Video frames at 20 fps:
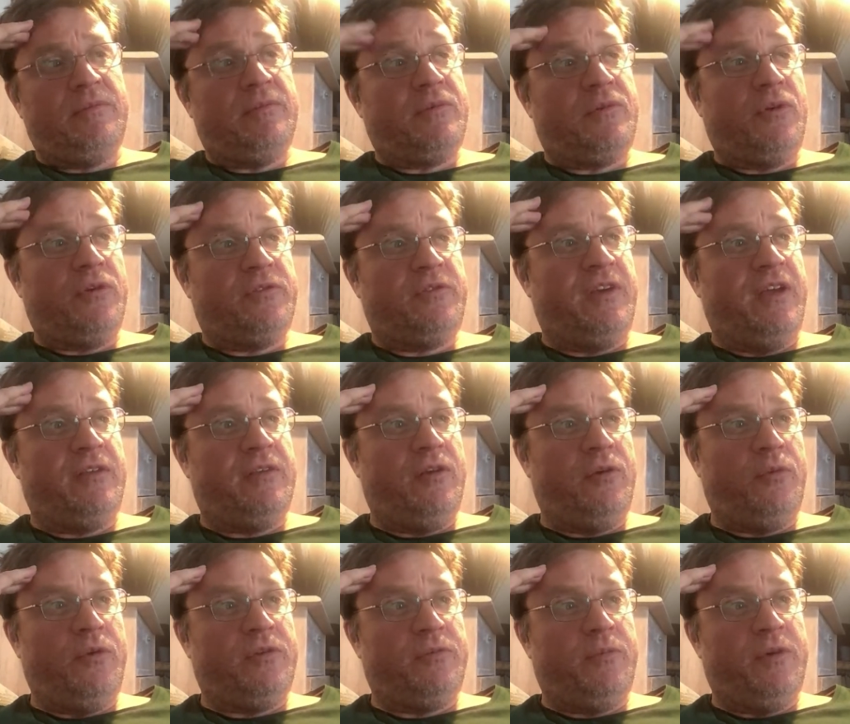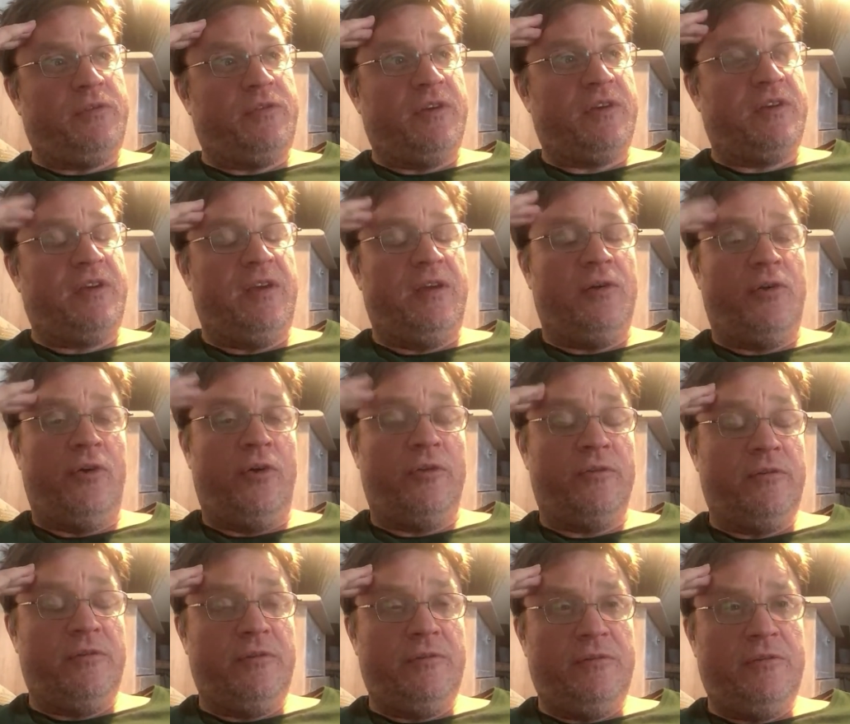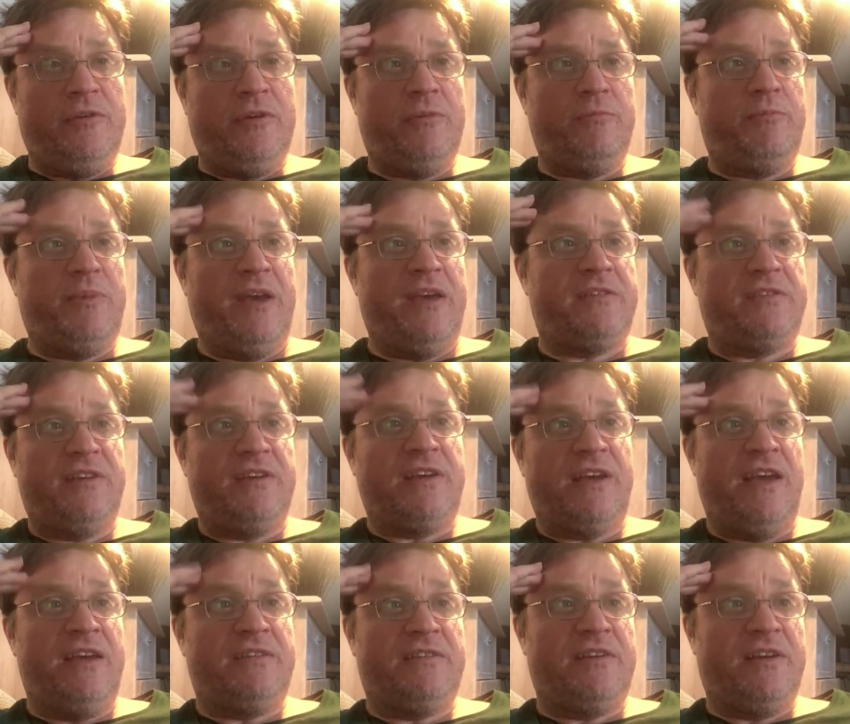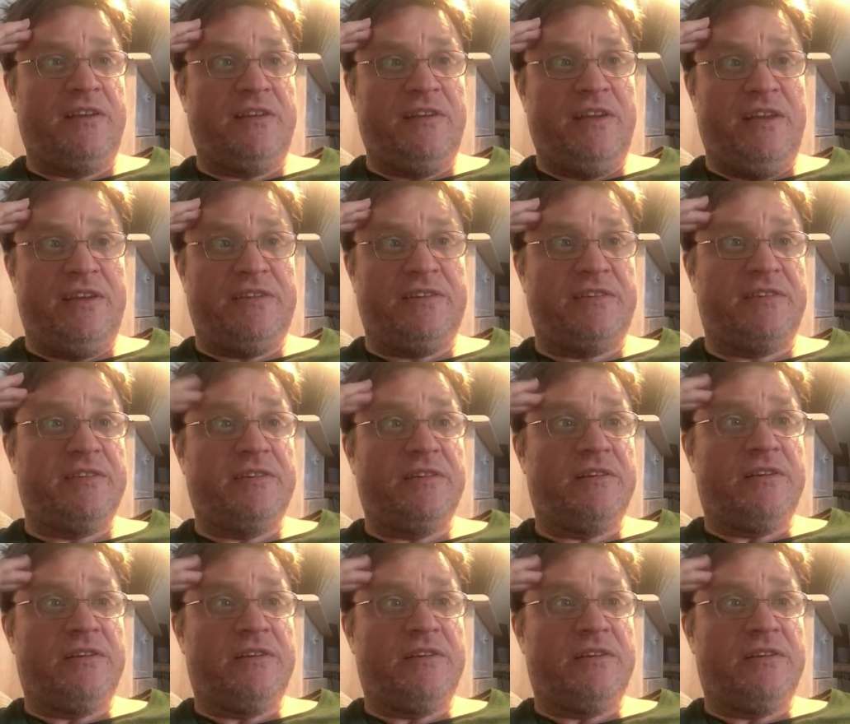continuing with the Kihon, the basic 8 techniques.